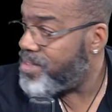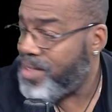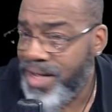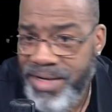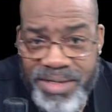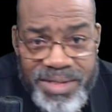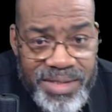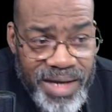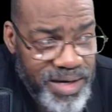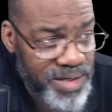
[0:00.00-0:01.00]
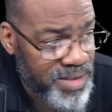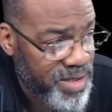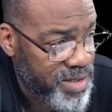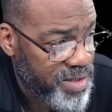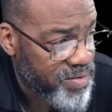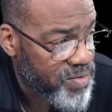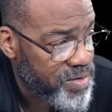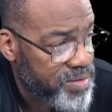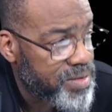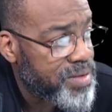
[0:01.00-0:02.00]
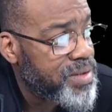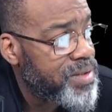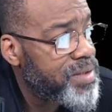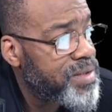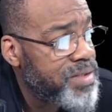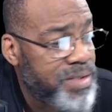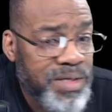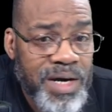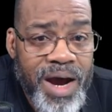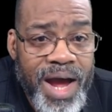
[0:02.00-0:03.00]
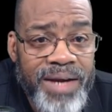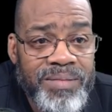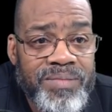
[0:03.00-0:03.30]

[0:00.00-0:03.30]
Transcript: I didn't say. I didn't say anything. All right.